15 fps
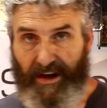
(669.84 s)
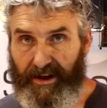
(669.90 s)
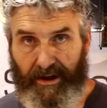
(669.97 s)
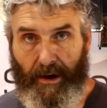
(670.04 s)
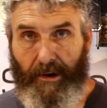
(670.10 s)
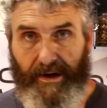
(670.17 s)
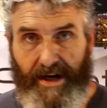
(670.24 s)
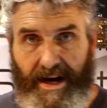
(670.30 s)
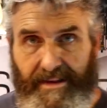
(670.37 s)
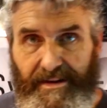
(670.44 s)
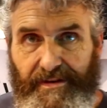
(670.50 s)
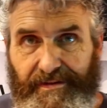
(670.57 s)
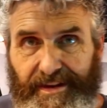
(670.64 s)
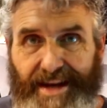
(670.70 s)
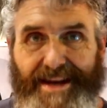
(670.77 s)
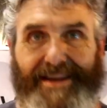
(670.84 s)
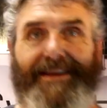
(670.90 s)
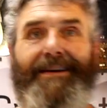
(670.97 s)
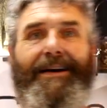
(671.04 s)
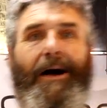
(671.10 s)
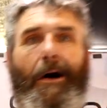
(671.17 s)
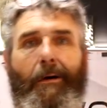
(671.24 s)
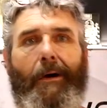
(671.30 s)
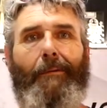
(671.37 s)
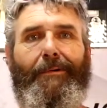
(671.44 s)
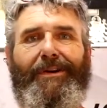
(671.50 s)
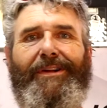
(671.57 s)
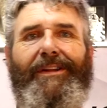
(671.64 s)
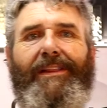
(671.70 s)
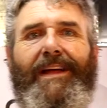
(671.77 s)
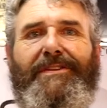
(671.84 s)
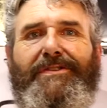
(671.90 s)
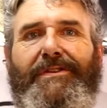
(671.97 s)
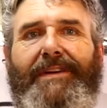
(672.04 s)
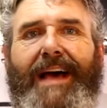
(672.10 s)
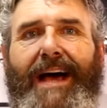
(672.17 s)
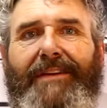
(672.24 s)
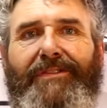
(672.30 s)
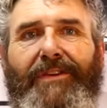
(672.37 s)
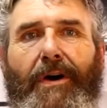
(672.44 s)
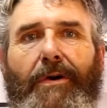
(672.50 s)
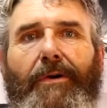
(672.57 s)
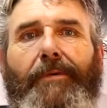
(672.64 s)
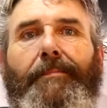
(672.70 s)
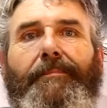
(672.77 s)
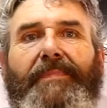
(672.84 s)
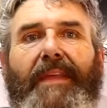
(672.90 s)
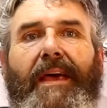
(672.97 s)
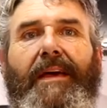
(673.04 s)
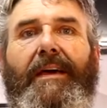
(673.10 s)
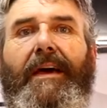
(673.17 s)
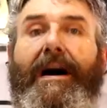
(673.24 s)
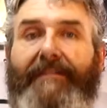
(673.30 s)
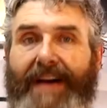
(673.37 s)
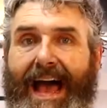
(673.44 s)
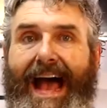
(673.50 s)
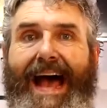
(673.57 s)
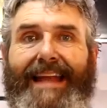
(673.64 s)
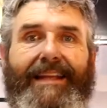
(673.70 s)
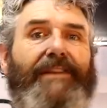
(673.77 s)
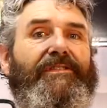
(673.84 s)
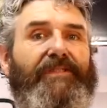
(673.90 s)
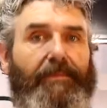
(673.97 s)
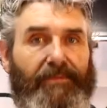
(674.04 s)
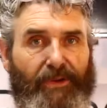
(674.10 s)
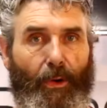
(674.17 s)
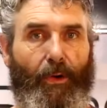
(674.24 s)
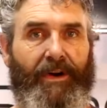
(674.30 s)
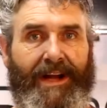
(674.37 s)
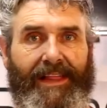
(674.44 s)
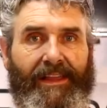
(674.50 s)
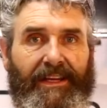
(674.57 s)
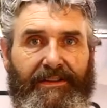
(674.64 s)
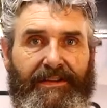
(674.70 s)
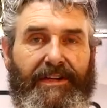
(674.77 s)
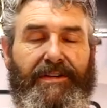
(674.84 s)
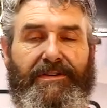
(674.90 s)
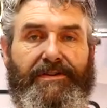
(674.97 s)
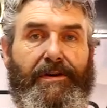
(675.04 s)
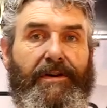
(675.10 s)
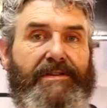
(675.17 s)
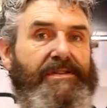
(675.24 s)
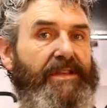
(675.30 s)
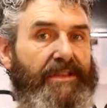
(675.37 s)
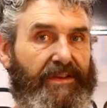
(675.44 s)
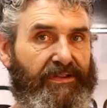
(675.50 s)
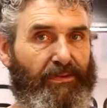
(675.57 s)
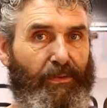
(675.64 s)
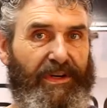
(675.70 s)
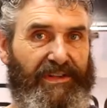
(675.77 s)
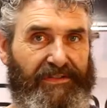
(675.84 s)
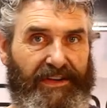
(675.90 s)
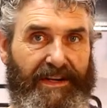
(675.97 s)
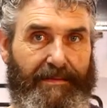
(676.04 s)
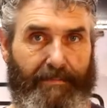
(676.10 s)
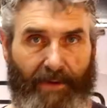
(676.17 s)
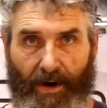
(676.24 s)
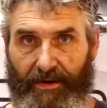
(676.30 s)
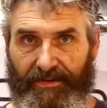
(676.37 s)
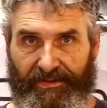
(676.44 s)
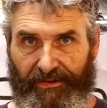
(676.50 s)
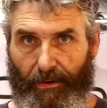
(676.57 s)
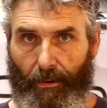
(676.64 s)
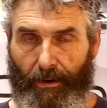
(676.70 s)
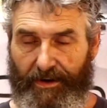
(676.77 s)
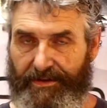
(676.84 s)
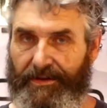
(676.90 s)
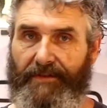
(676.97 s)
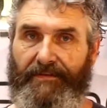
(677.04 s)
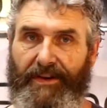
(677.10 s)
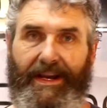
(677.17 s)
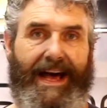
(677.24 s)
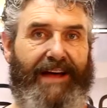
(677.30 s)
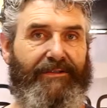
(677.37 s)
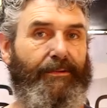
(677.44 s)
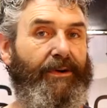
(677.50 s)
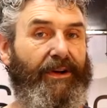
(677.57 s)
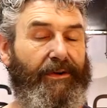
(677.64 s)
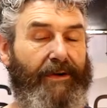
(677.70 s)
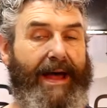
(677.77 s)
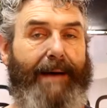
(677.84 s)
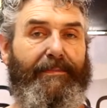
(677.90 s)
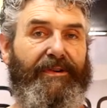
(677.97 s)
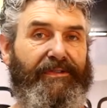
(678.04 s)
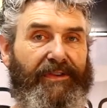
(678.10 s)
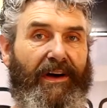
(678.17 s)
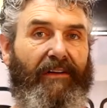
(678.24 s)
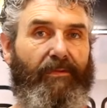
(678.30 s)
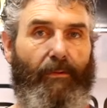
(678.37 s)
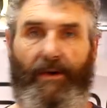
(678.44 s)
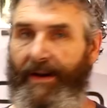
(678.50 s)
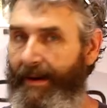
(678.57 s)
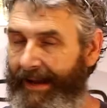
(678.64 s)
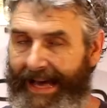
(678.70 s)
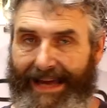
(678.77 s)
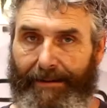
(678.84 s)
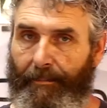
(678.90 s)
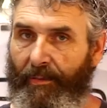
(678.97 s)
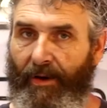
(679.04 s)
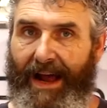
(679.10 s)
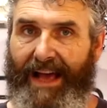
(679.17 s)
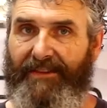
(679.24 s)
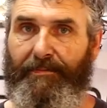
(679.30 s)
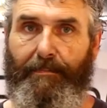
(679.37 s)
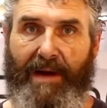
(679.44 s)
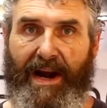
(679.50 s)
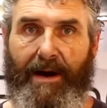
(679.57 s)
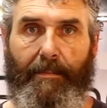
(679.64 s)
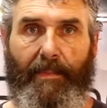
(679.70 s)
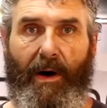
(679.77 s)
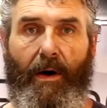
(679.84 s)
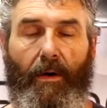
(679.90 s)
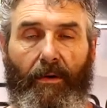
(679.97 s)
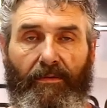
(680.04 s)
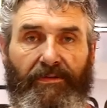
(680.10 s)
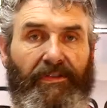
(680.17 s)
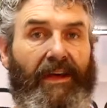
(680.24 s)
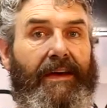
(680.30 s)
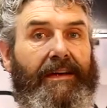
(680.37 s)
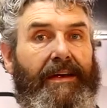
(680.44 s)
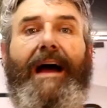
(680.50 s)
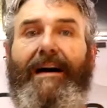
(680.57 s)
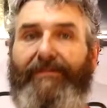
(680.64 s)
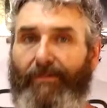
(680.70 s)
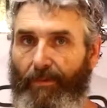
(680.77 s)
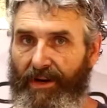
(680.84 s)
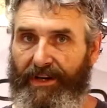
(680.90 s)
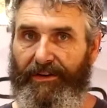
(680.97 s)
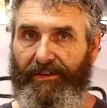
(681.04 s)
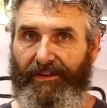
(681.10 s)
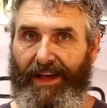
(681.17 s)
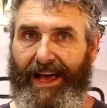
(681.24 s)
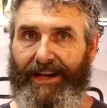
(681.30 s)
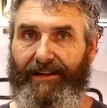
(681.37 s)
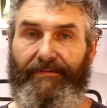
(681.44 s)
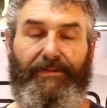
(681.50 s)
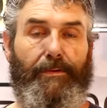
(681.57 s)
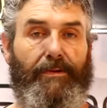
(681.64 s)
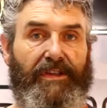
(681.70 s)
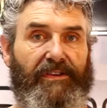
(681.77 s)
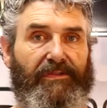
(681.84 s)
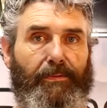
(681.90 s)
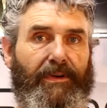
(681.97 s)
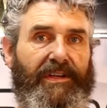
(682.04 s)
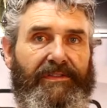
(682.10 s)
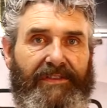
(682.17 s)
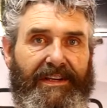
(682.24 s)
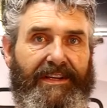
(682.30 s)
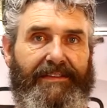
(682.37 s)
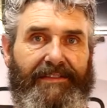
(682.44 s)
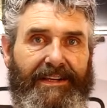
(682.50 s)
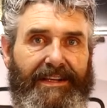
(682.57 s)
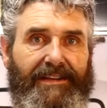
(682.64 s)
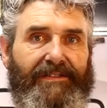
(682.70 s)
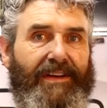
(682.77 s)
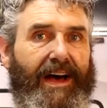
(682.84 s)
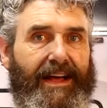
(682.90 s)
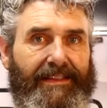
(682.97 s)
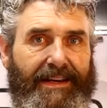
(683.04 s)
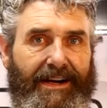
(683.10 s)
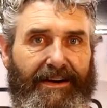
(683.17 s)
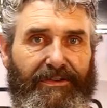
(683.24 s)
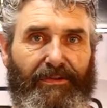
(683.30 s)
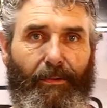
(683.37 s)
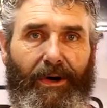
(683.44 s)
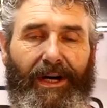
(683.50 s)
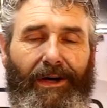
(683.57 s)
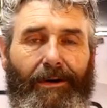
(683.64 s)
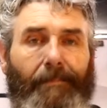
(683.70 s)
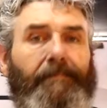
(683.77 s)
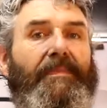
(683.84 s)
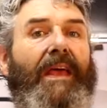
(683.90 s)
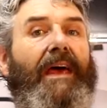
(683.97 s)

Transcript: get going on this thing. Oh, I wanted to let you guys know I've added some Tornelli t-shirts to the Sweet T merch store. So if you guys want to grab yourself one, I got them priced bare bones. I've redesigned a few of the Sweet T tees on there as well.